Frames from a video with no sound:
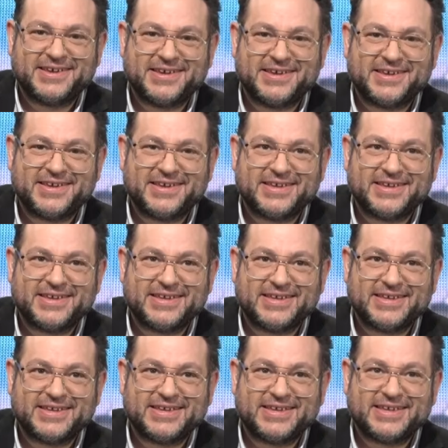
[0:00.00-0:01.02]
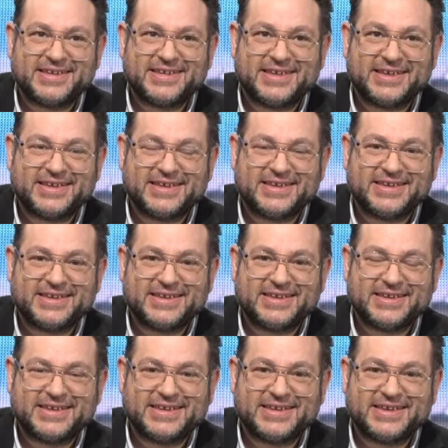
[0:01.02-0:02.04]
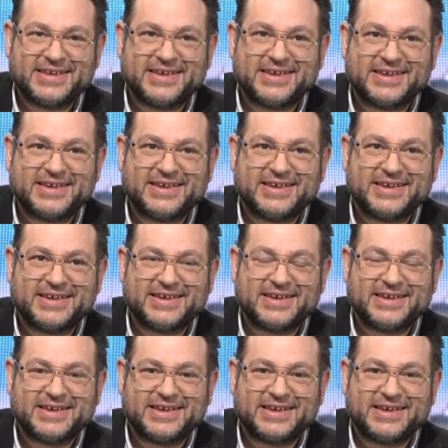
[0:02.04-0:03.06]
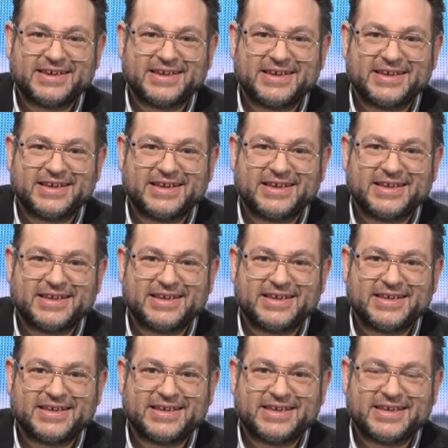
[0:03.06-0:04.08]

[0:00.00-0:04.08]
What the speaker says: This person isn't speaking.